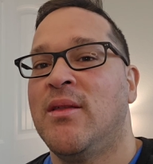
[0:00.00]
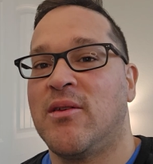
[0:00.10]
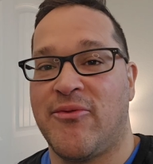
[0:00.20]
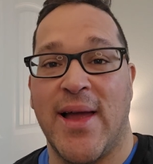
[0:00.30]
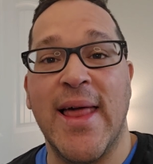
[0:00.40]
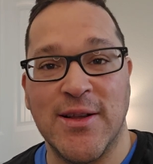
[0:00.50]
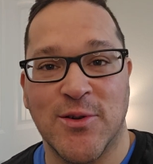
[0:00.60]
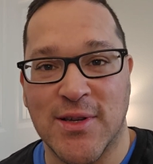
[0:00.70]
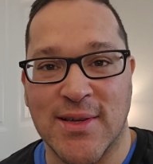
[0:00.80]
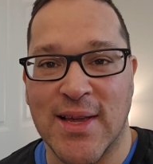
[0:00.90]
to financial
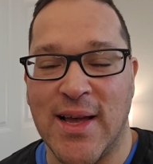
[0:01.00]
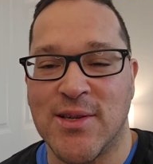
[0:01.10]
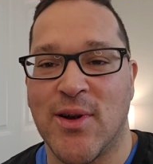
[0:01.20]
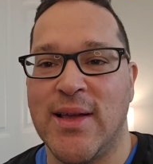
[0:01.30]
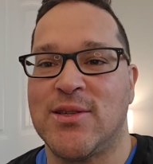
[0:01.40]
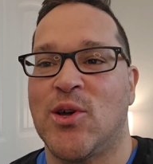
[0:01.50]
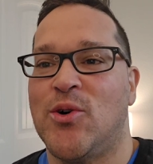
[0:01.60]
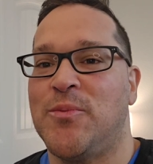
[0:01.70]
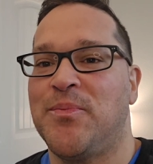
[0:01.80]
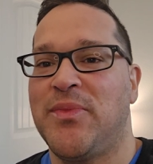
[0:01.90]
success, right?
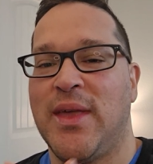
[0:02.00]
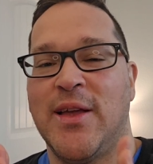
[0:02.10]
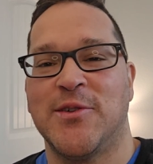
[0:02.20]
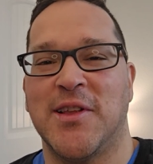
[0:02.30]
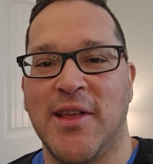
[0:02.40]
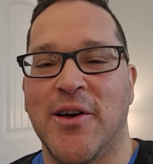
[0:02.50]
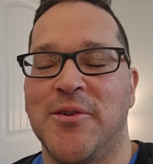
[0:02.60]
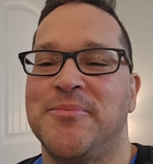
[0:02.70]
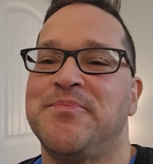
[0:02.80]
So here's the deal.